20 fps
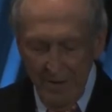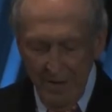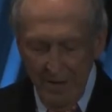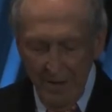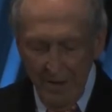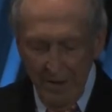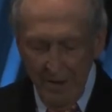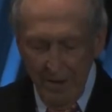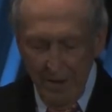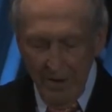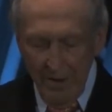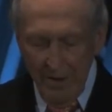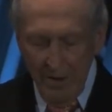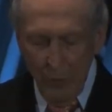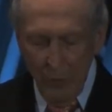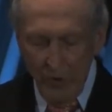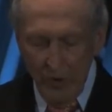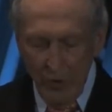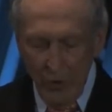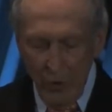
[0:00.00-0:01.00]
I
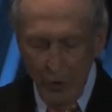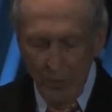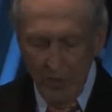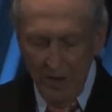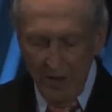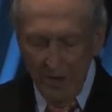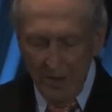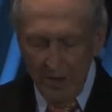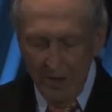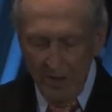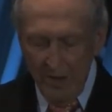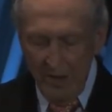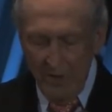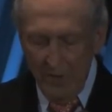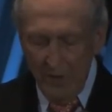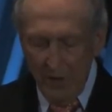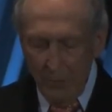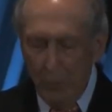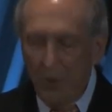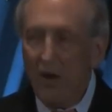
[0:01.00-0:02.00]
went home that
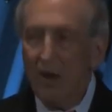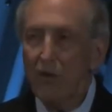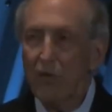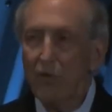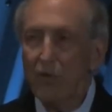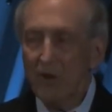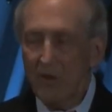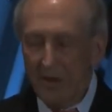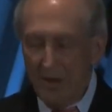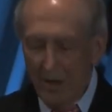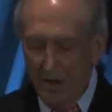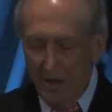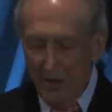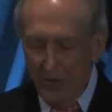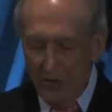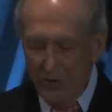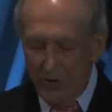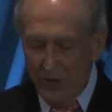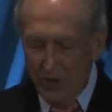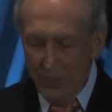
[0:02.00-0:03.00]
evening pondering
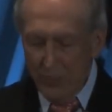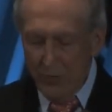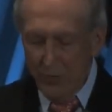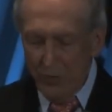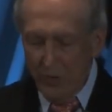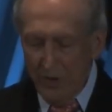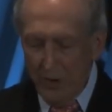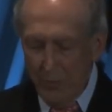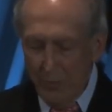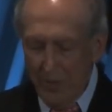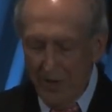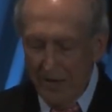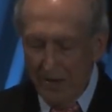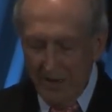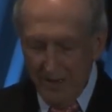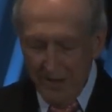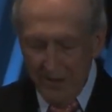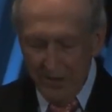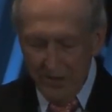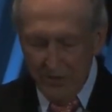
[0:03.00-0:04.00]
analogies between
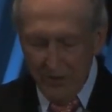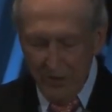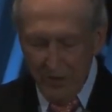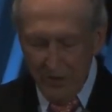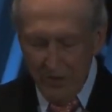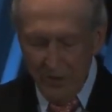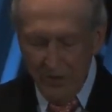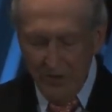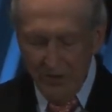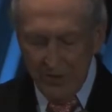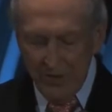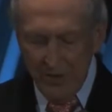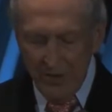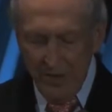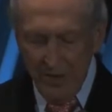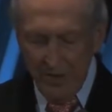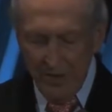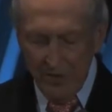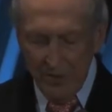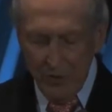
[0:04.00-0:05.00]
magnetic circuits and
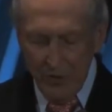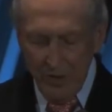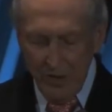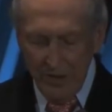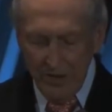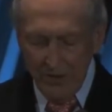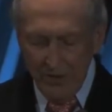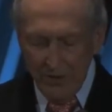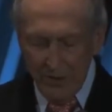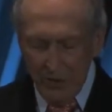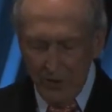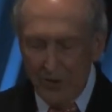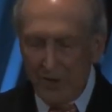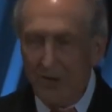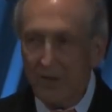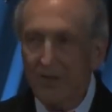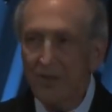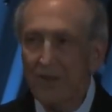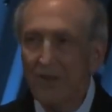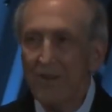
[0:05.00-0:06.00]
electronic
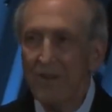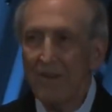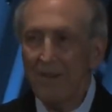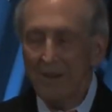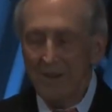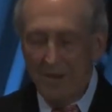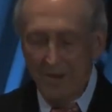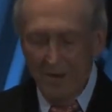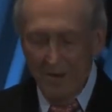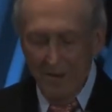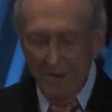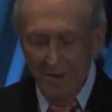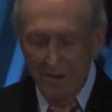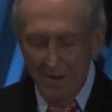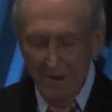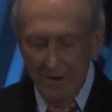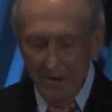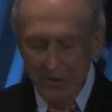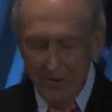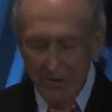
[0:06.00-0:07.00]
circuits.
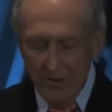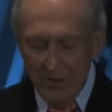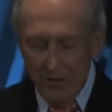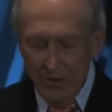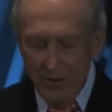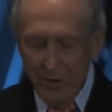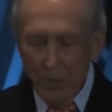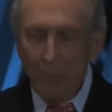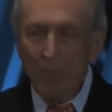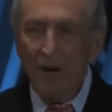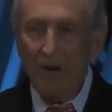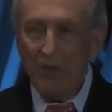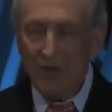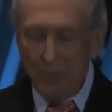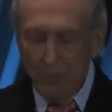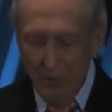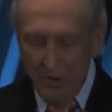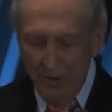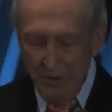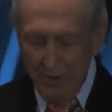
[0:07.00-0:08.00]
I considered the
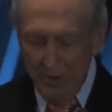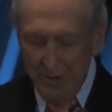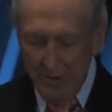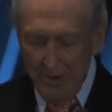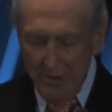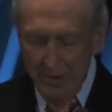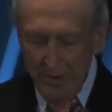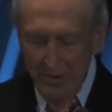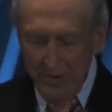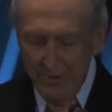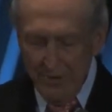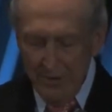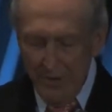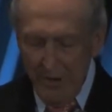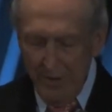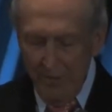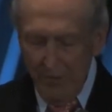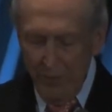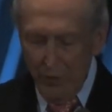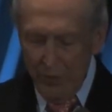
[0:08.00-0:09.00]
possibilities
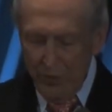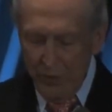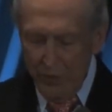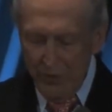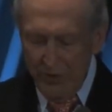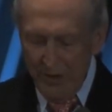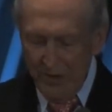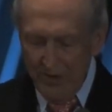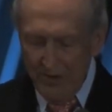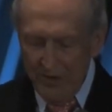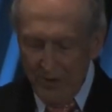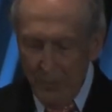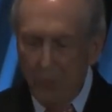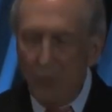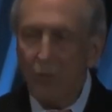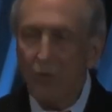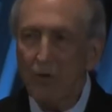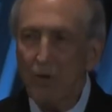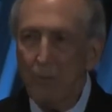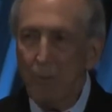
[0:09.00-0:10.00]
for using a
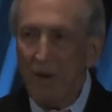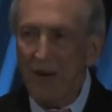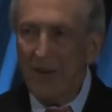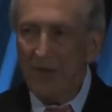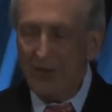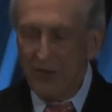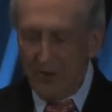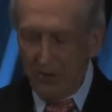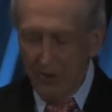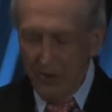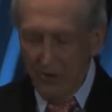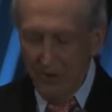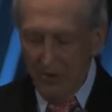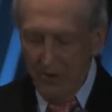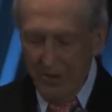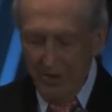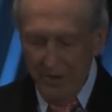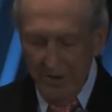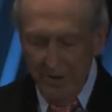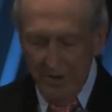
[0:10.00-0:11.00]
simple capacitor
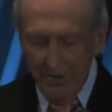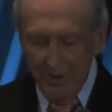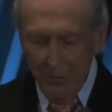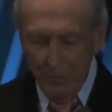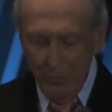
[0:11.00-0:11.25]
as a